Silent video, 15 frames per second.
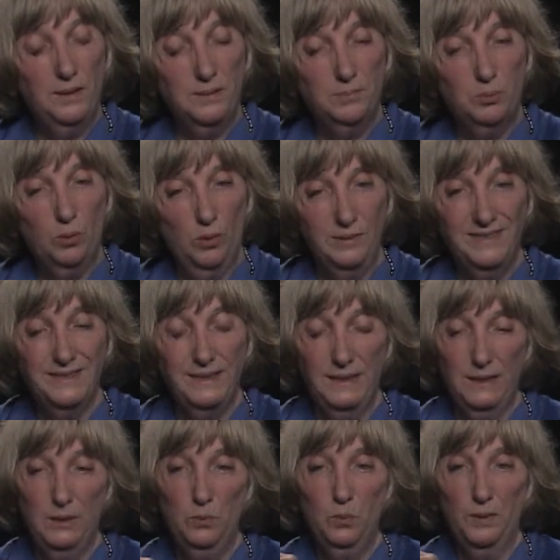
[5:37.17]

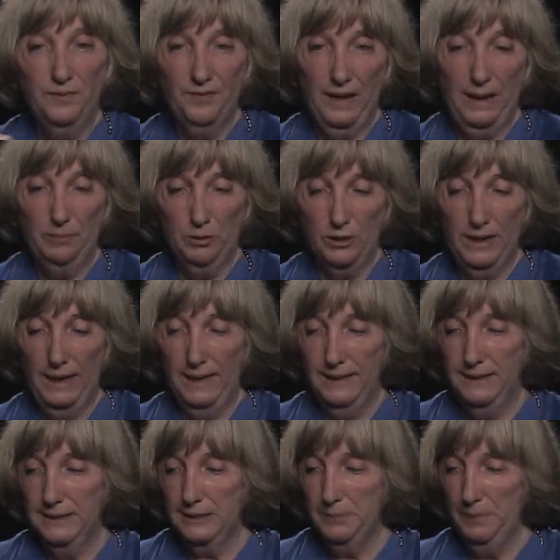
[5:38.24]
proceed with fabricating
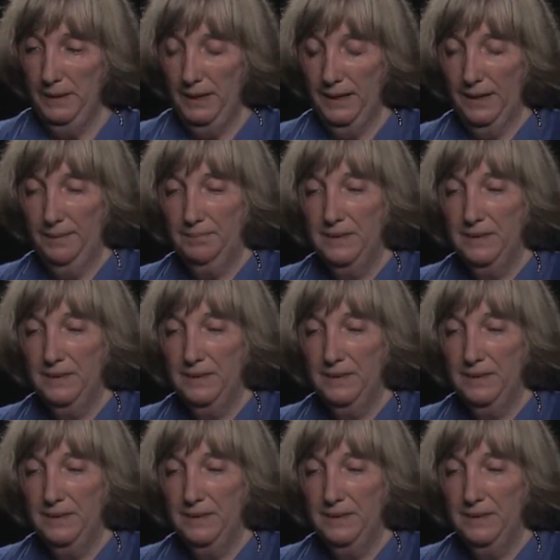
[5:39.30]
a splint.